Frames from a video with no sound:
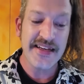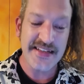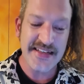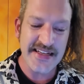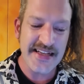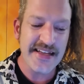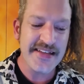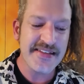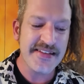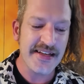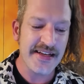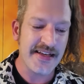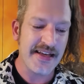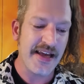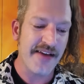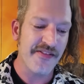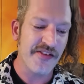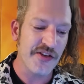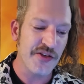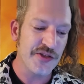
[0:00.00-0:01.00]
Deistic
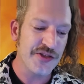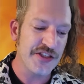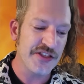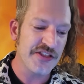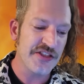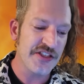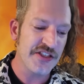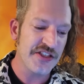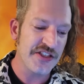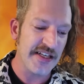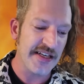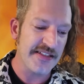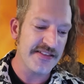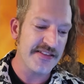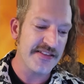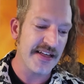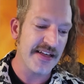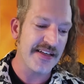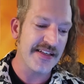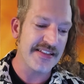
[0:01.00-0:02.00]
evolution
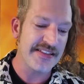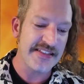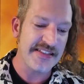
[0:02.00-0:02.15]
suggests that a